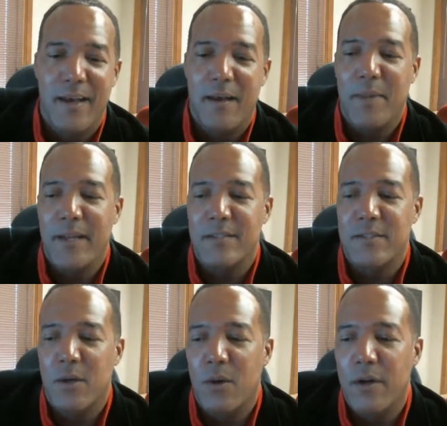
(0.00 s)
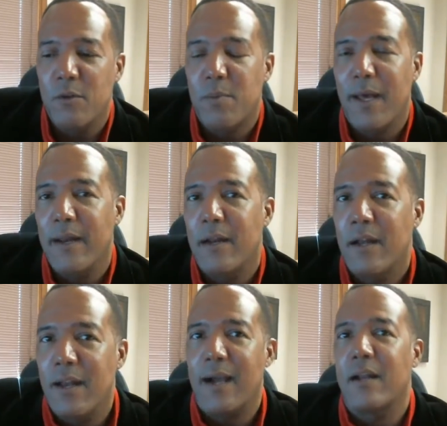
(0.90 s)
I'm like, so are you planning
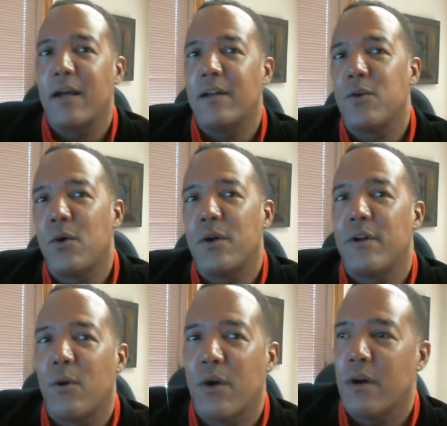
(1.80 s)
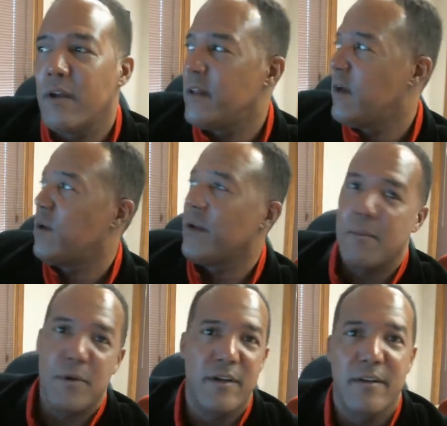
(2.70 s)
on knocking on door to door in the whole
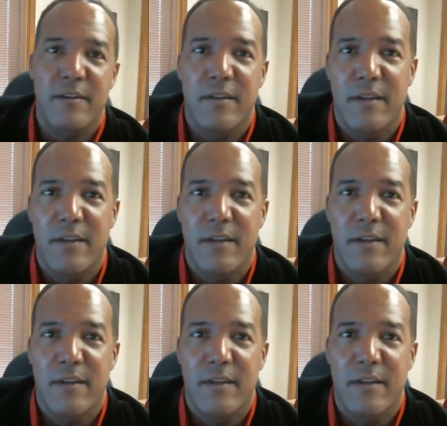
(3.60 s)
neighborhood?"